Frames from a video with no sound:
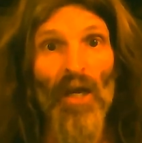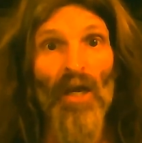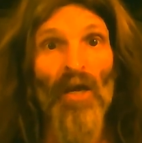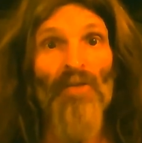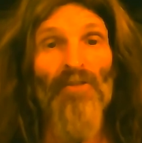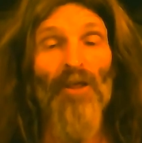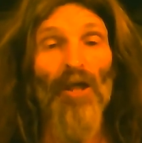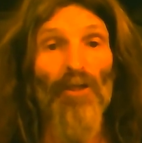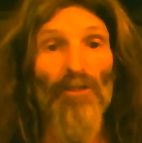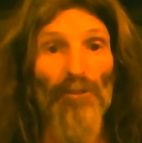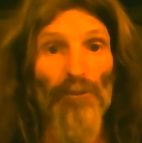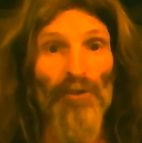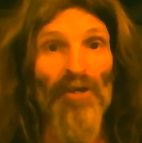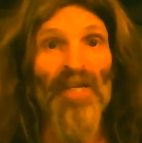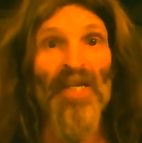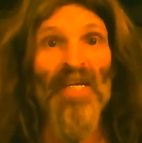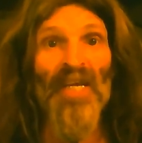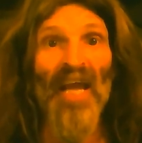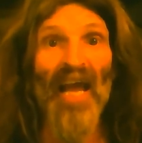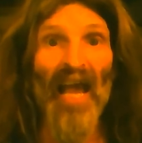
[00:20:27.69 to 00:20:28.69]
The
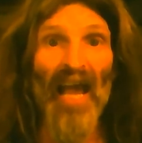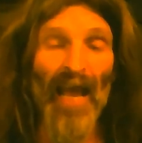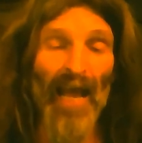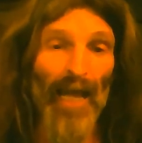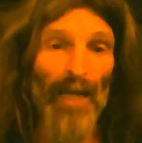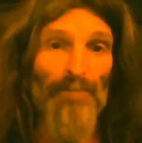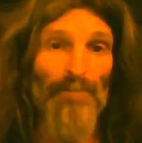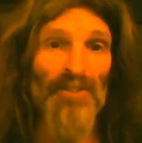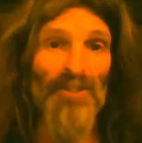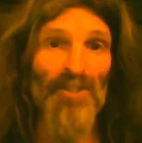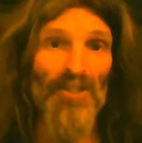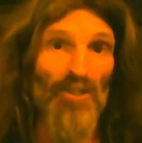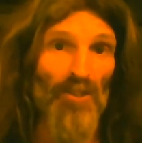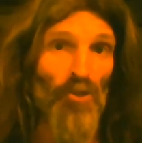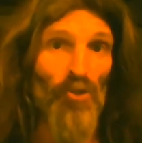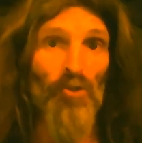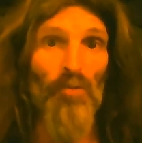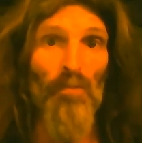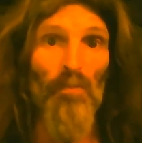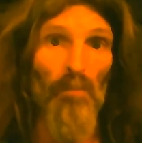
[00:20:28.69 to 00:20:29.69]
3
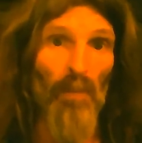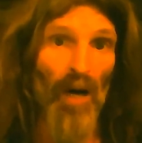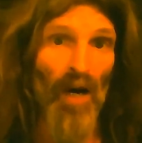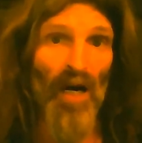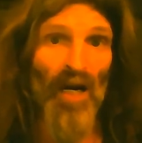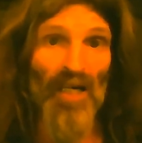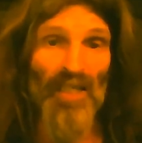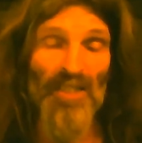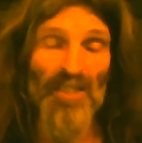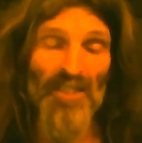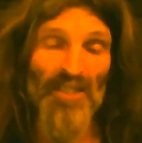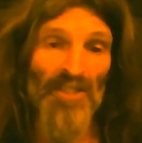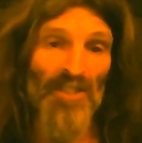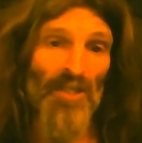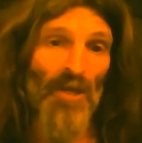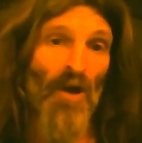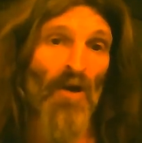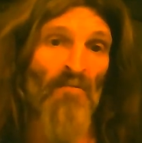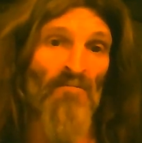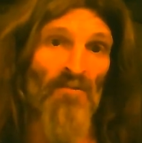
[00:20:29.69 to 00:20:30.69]
absolute
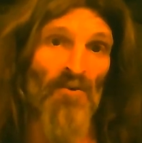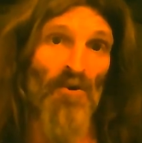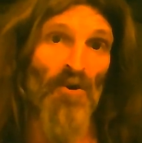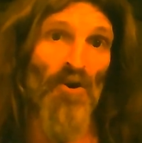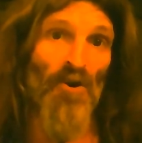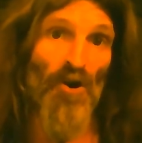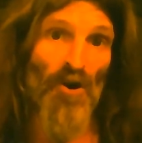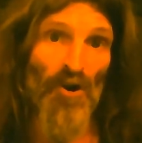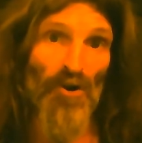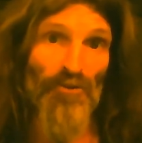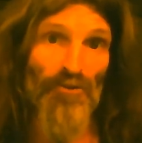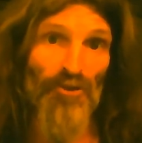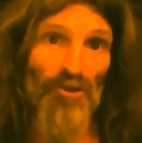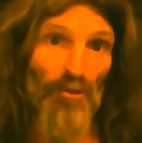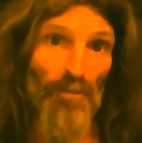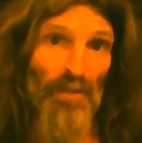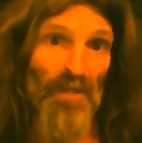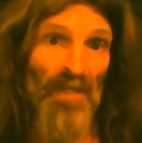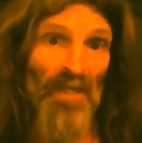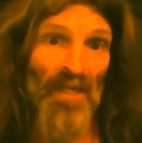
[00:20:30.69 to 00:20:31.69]
musts for Earth
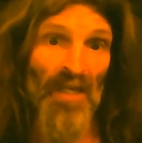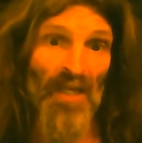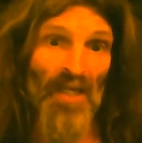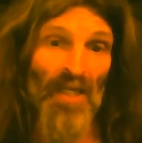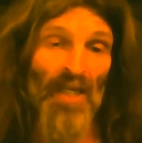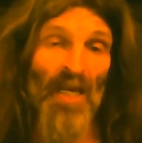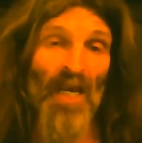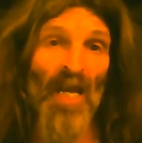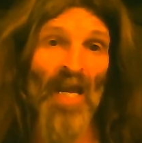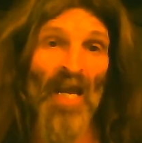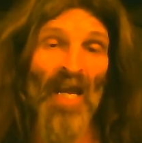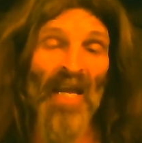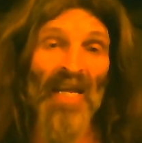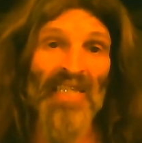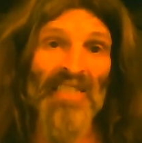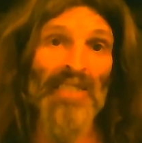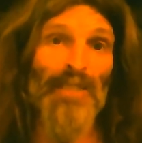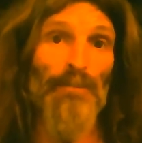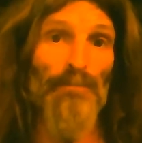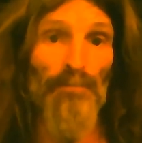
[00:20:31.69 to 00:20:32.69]
to be
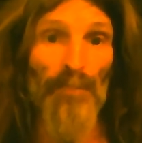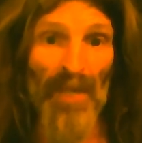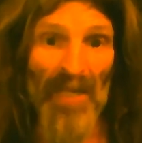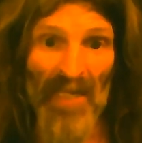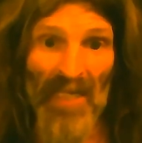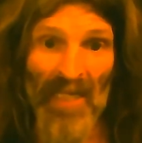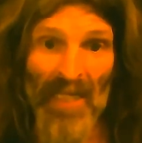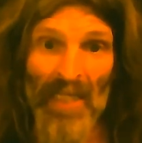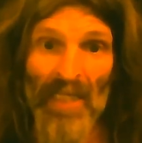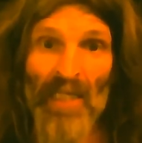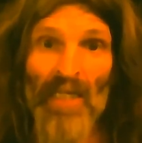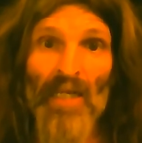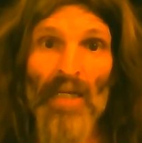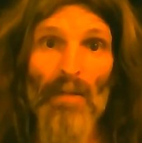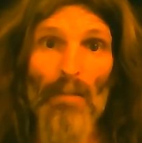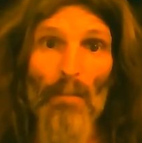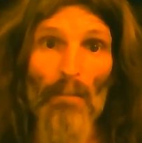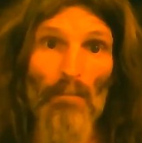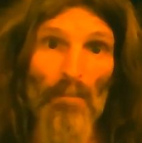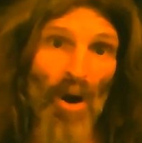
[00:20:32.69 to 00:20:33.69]
a spinning
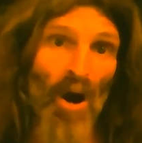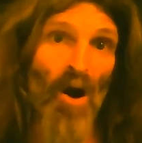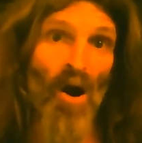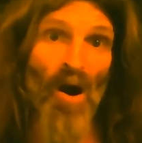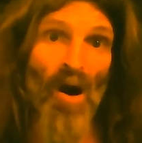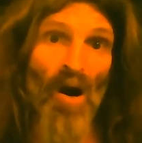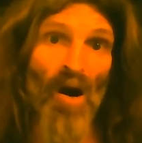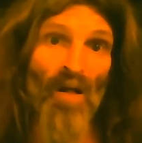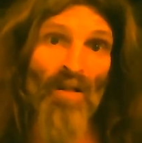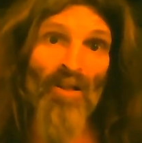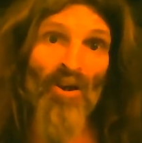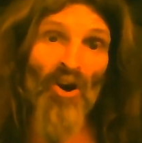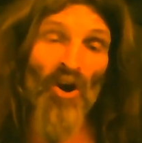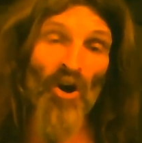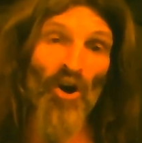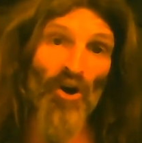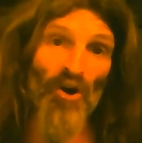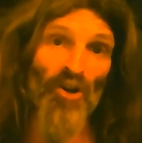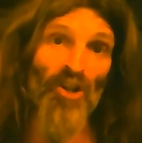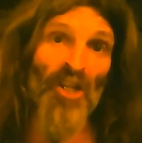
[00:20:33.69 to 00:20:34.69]
ball
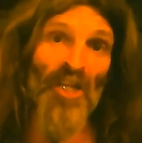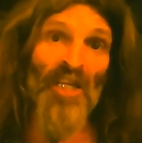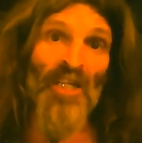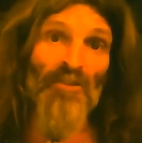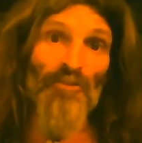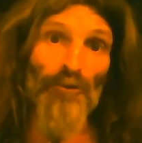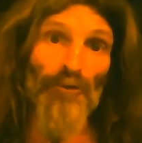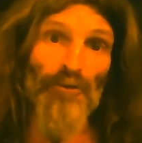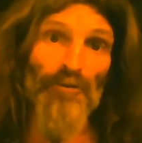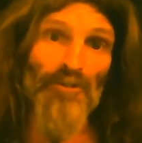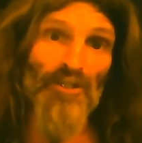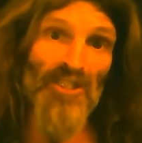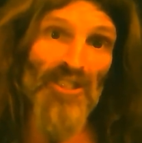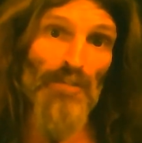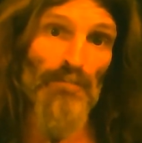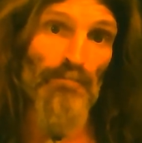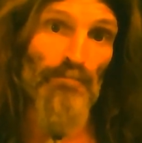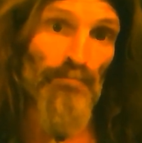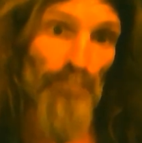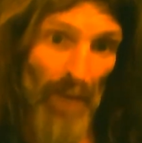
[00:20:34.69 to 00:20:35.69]
hurtling through
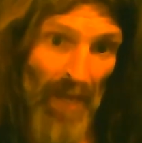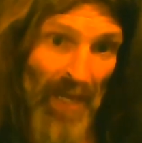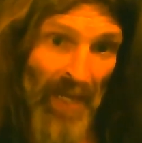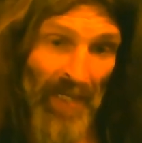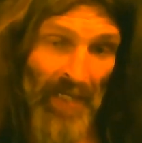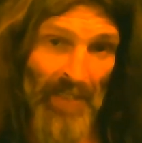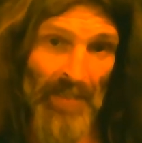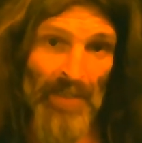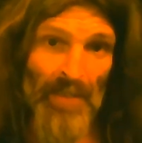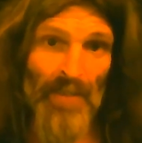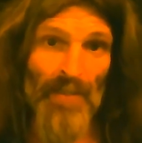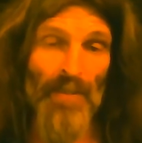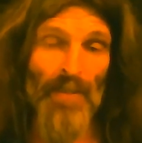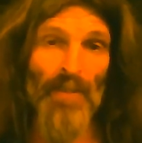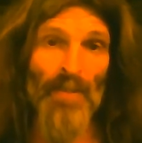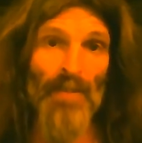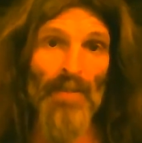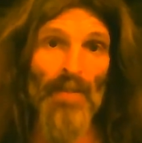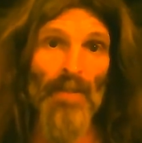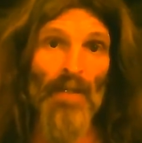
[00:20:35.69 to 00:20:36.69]
space
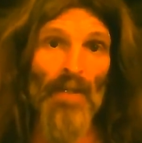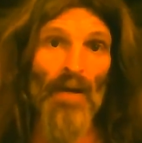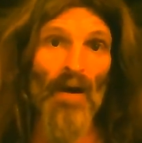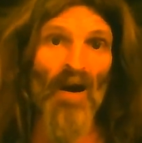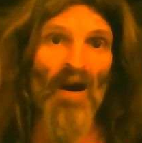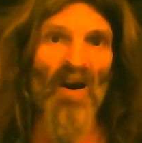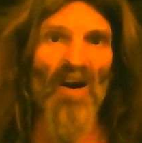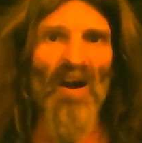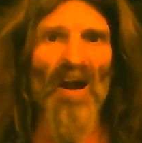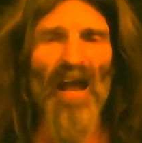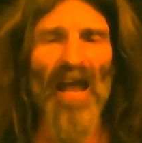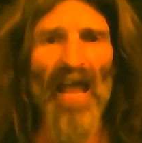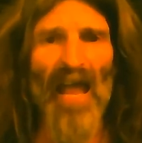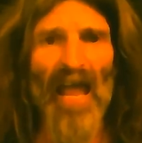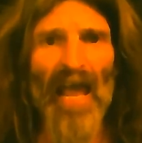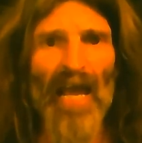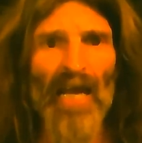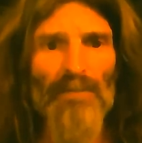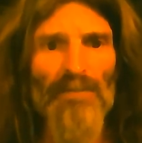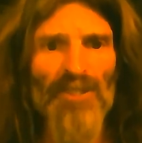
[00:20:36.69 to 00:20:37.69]
are
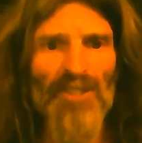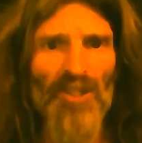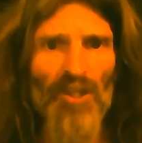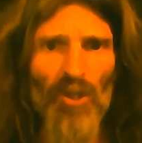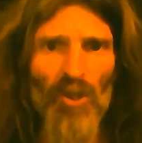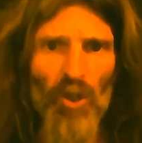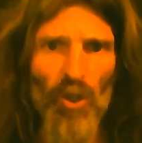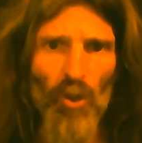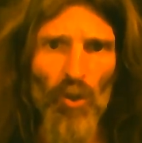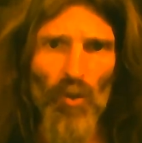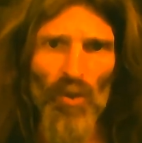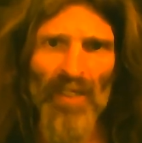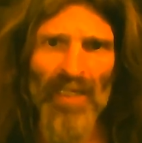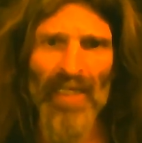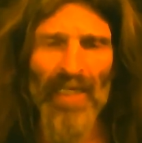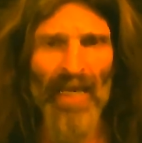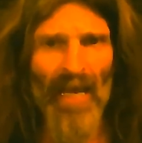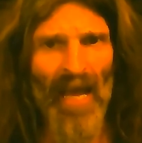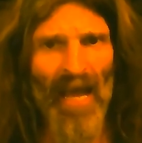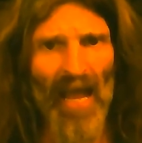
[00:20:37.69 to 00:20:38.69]

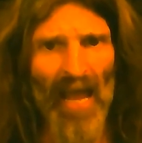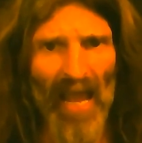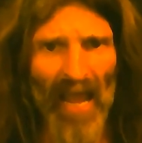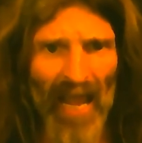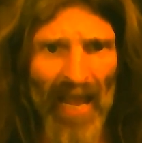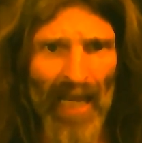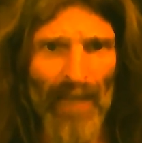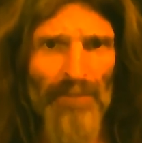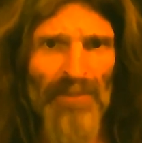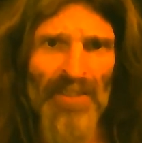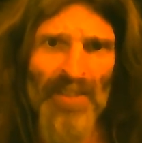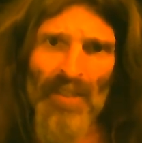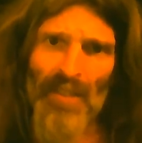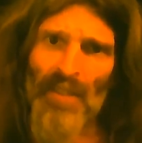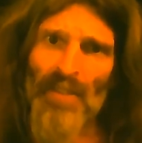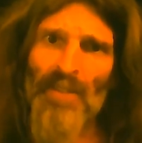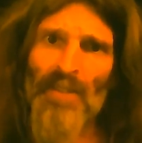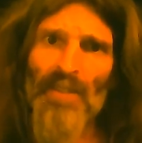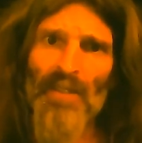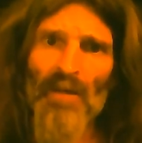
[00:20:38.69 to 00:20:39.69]
absolutely
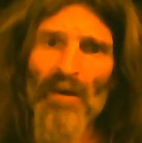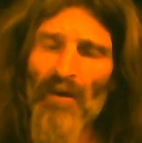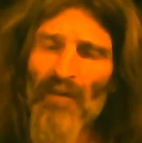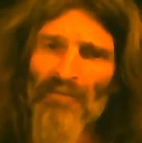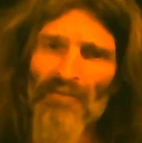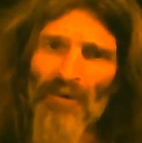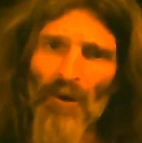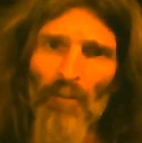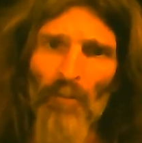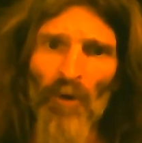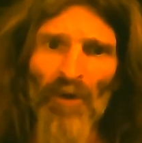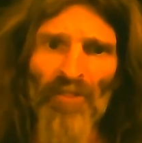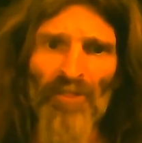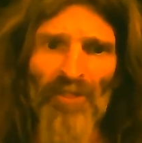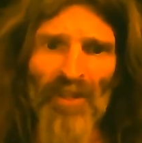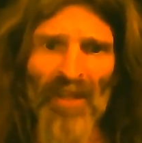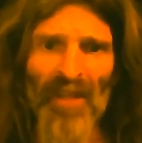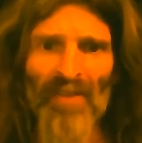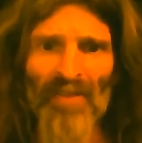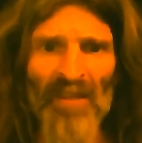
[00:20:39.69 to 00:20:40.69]
absent from
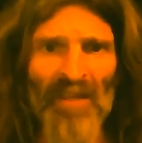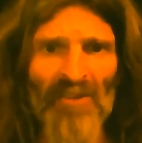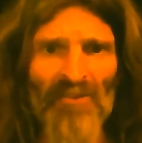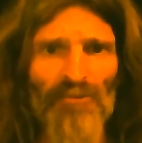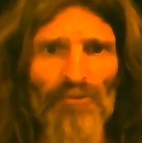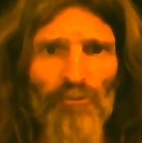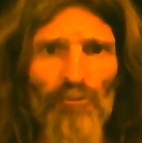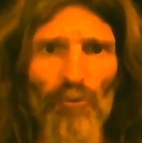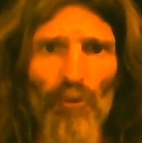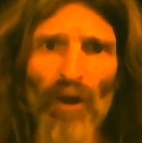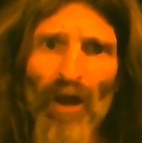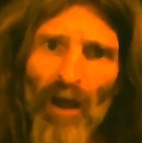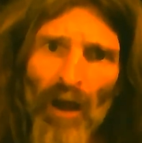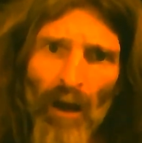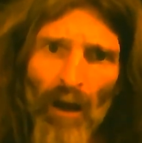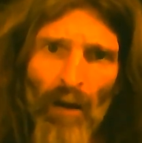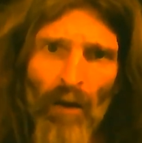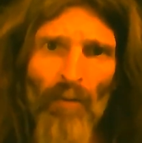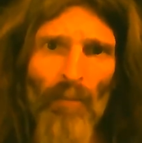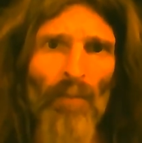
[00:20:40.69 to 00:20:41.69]
within this
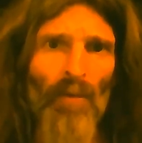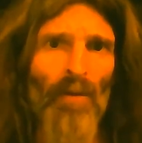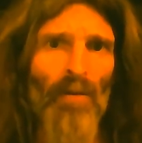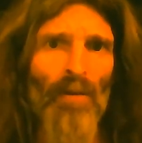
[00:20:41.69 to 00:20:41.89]
realm.